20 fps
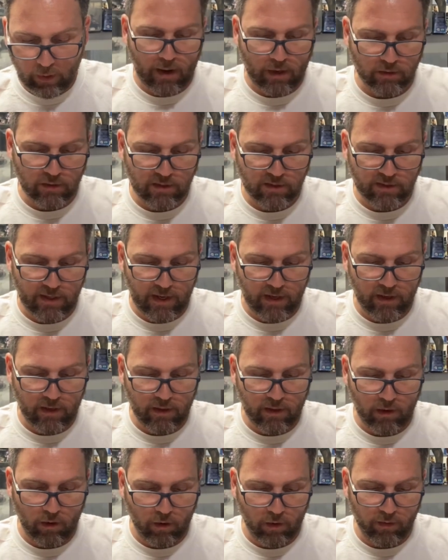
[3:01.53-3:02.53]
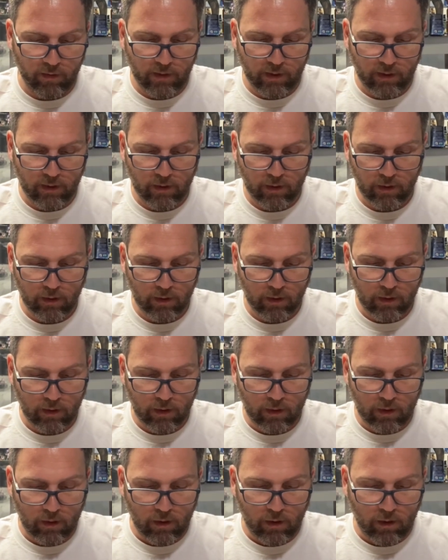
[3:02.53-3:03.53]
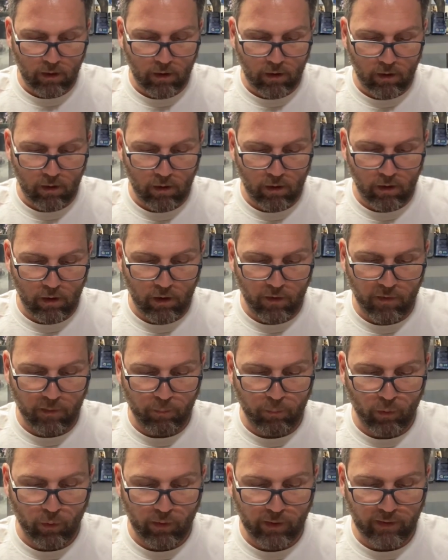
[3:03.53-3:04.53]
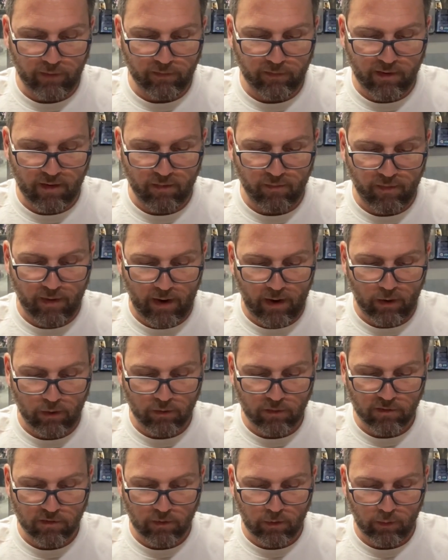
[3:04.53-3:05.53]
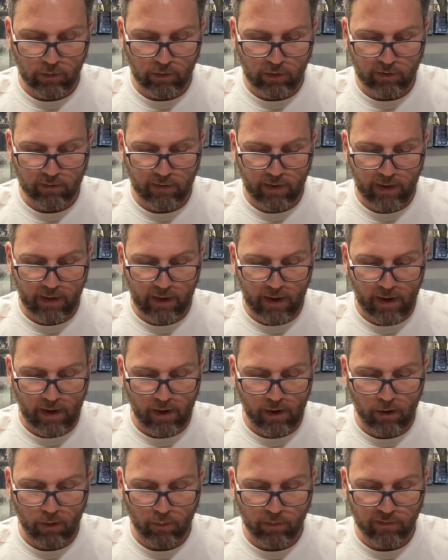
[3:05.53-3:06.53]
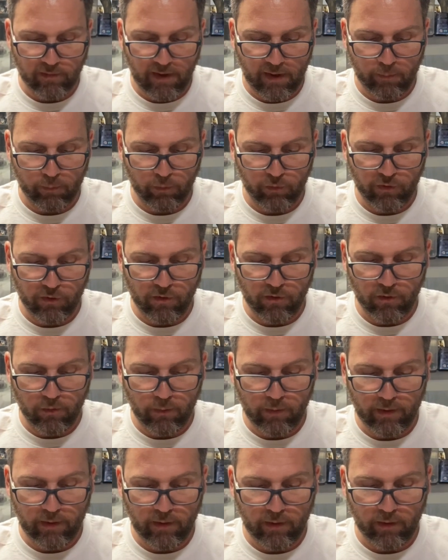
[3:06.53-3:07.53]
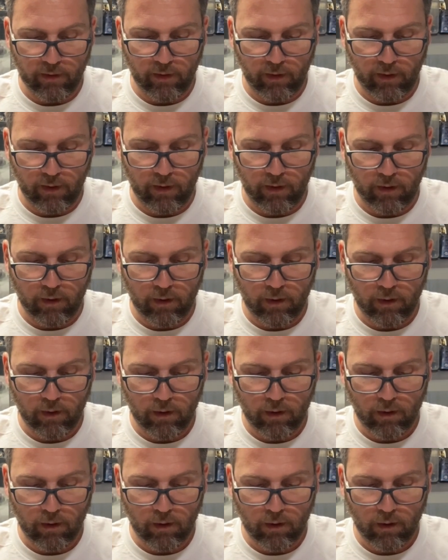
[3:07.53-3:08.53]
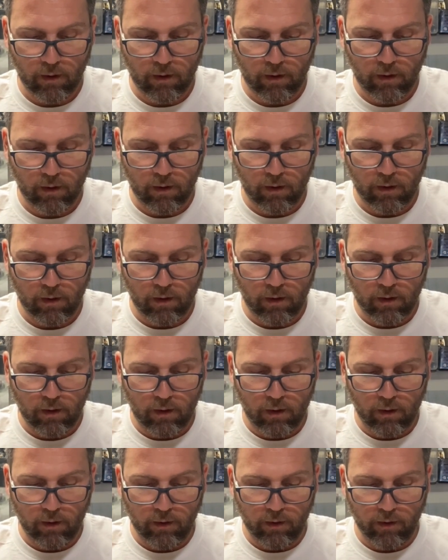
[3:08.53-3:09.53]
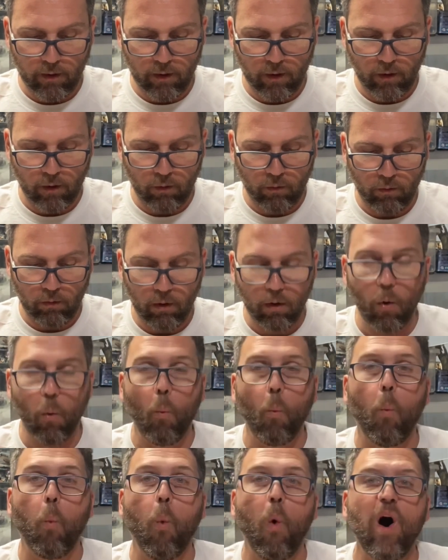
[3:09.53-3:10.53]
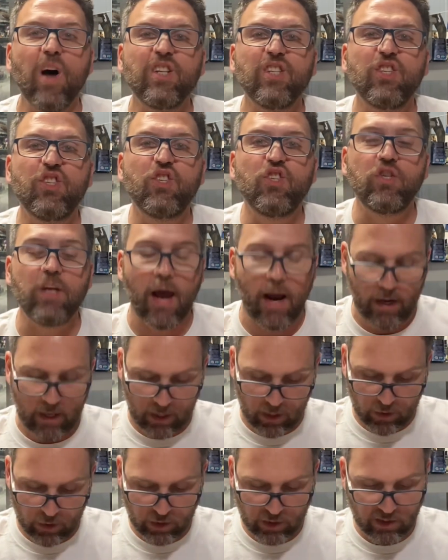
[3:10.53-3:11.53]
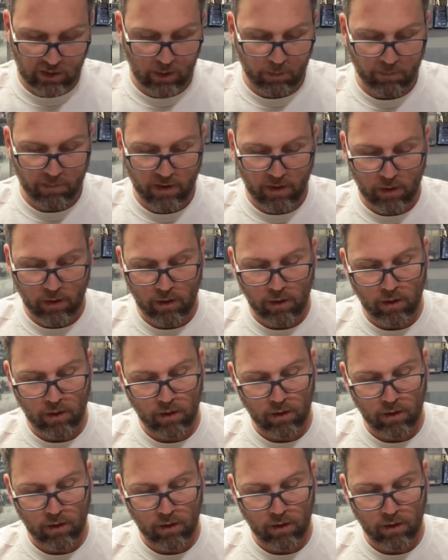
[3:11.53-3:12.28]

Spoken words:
I'll just edit all the boring stuff out, so it looks like I was able to do it in like, you know, 1 second or something.